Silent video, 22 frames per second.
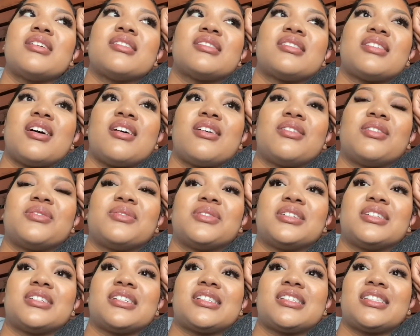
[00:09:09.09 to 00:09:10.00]
So
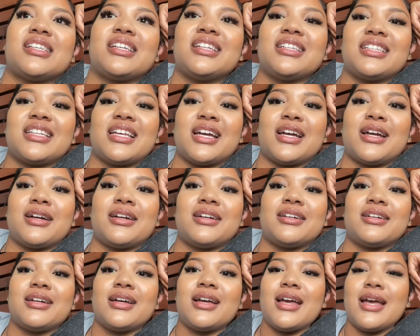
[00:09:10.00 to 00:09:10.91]
we're just sitting there.
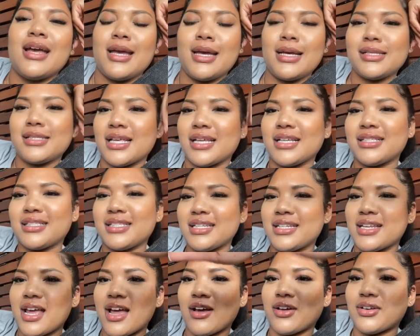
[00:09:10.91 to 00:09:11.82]
He's like, sit
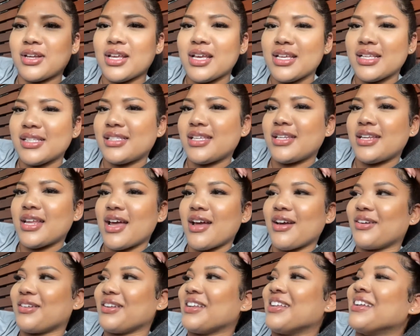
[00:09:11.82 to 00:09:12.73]
down, sit
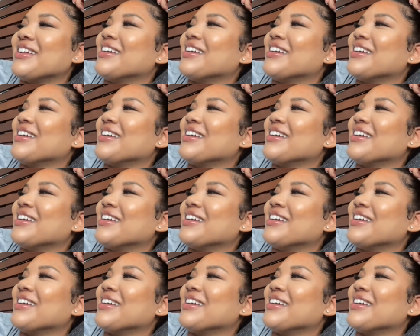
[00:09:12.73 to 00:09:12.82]
down.